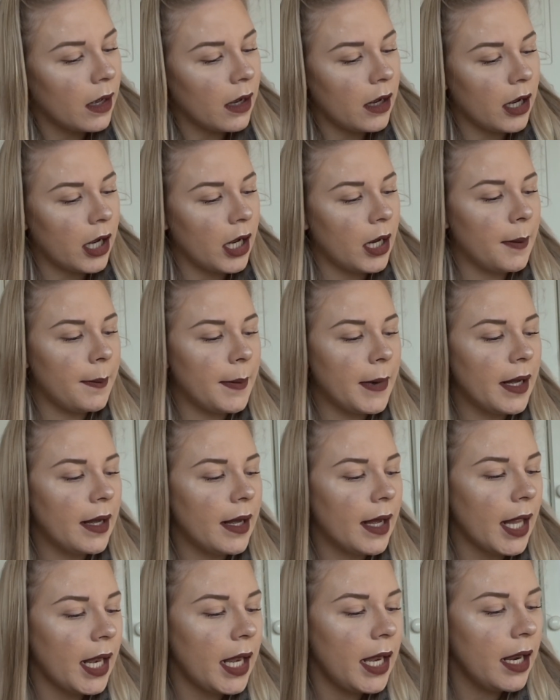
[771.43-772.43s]

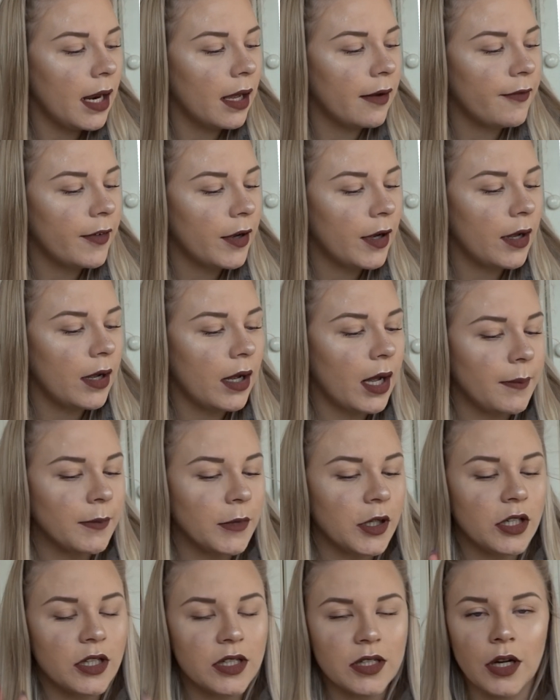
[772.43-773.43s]

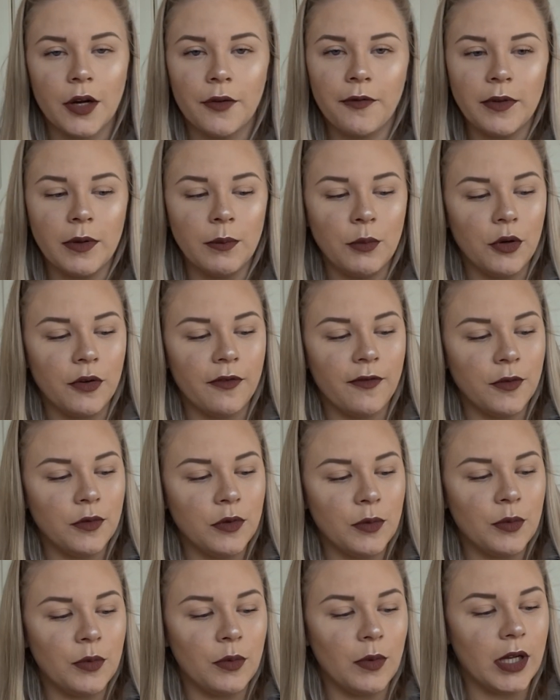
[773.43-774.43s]
I'm going to start off with the more
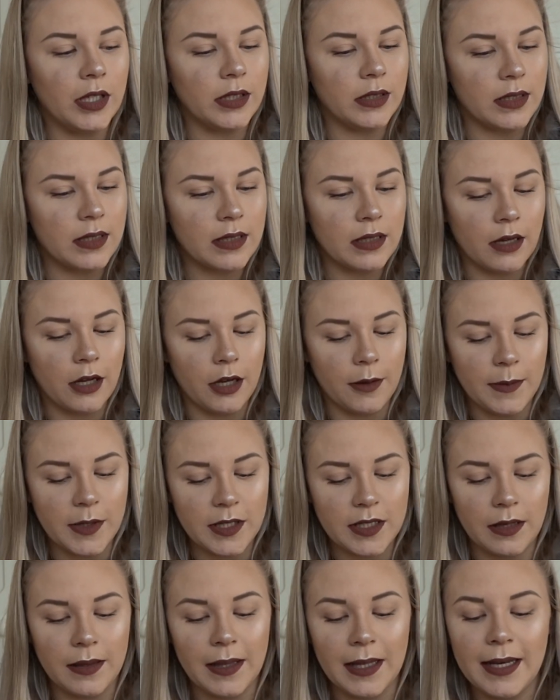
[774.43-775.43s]
affordable ones.
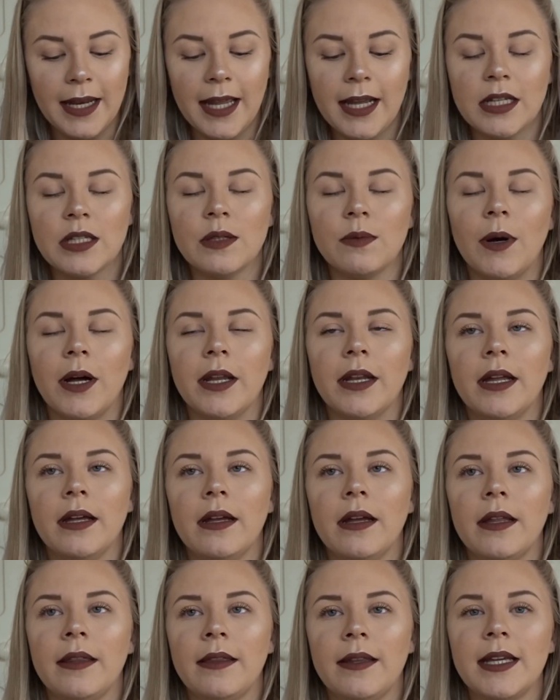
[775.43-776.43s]
So the next one,
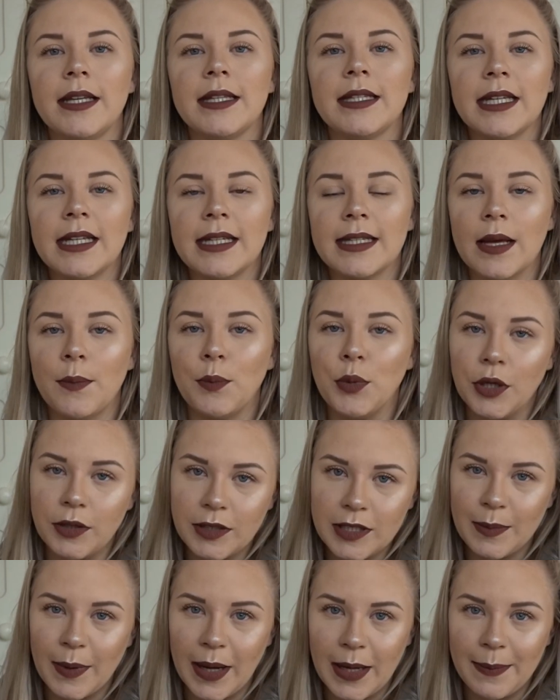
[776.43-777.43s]
this is a
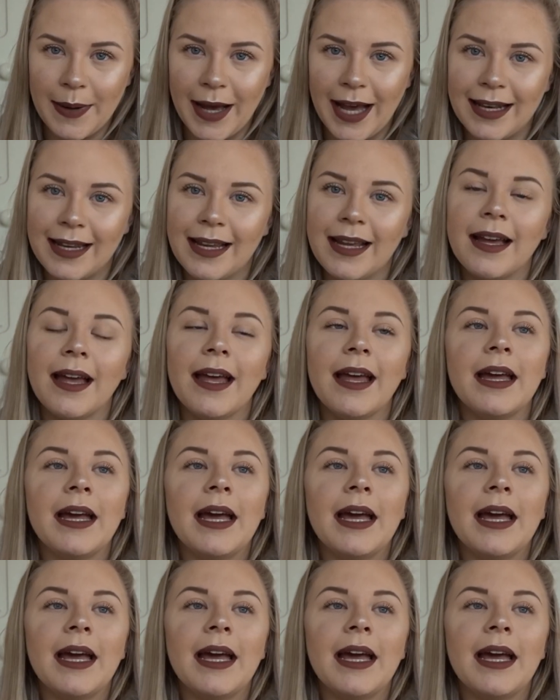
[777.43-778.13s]
Beauty Bay palette,